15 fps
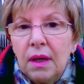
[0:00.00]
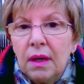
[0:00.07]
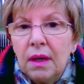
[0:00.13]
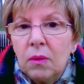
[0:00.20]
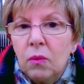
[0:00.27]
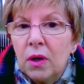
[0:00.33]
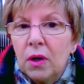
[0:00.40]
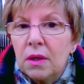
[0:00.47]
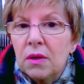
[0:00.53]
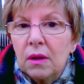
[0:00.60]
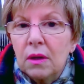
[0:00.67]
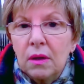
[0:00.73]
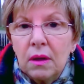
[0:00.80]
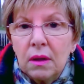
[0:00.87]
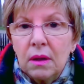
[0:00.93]
It
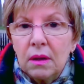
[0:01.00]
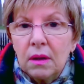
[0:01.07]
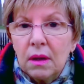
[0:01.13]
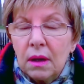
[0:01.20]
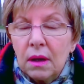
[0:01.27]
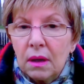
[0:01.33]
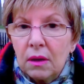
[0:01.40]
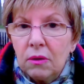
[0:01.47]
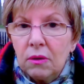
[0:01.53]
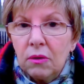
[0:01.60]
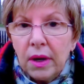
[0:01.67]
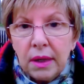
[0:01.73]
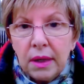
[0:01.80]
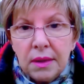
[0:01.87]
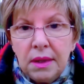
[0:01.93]
was a
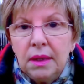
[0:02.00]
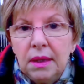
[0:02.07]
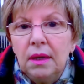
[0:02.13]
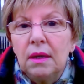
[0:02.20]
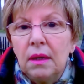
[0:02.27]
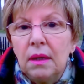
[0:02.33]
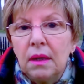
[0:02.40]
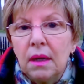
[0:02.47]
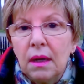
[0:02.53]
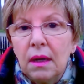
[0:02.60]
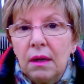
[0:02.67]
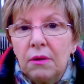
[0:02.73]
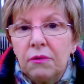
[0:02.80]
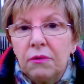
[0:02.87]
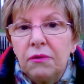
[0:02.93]
great deal
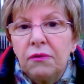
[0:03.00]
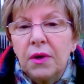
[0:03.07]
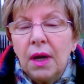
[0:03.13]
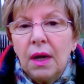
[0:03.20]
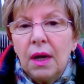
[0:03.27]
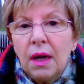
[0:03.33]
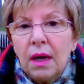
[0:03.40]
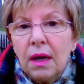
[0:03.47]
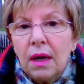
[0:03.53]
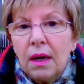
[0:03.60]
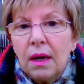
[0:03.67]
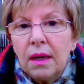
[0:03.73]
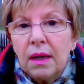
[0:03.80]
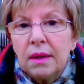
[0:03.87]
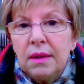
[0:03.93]
of
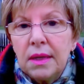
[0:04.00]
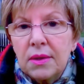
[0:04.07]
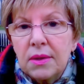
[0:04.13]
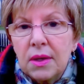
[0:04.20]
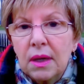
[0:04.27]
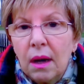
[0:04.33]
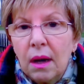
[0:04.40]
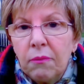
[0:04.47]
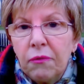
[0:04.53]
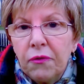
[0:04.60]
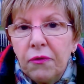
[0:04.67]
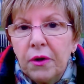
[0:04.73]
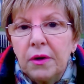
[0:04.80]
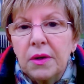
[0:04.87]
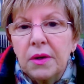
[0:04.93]

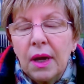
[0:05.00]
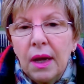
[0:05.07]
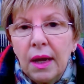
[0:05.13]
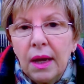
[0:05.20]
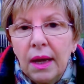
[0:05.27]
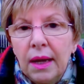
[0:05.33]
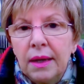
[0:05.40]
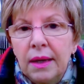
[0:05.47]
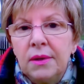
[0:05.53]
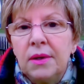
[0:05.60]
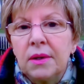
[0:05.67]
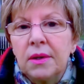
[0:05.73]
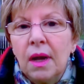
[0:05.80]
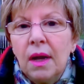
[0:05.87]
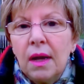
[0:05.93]
discomfort
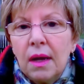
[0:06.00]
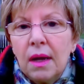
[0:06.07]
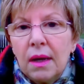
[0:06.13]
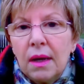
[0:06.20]
and